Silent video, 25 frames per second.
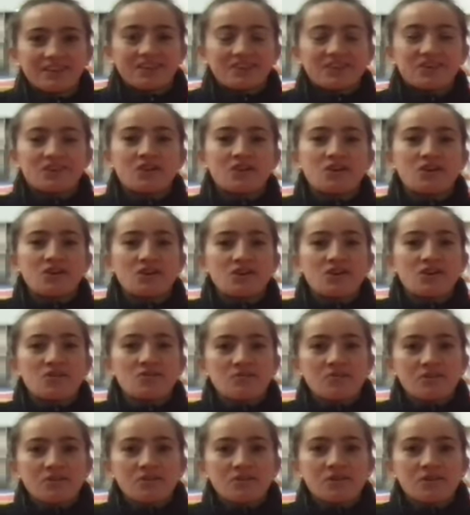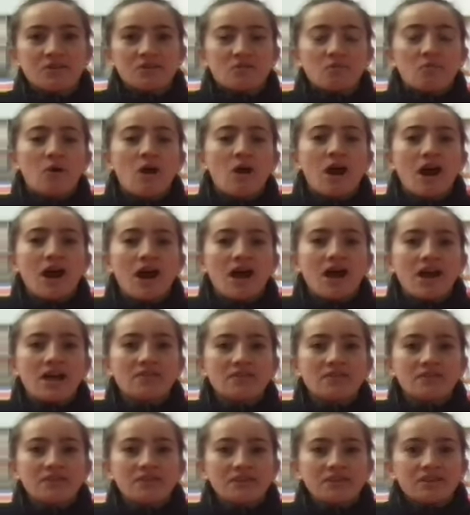2,
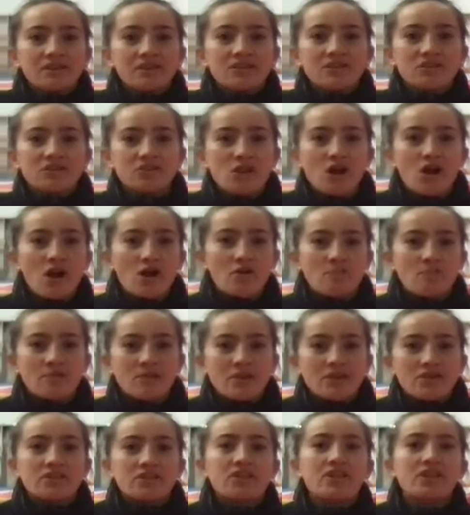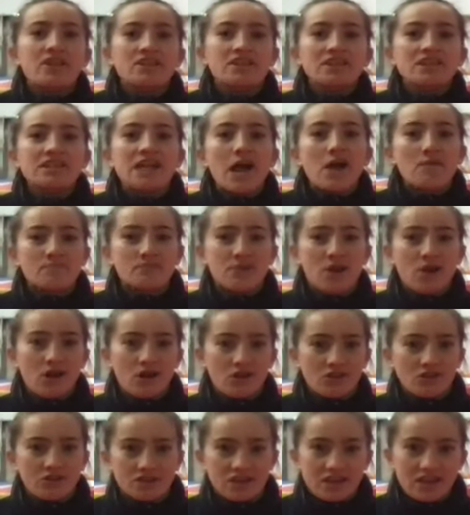1, stop. Did it snap,
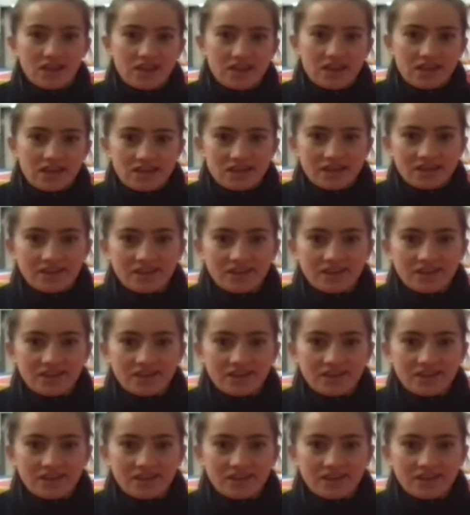Darcy?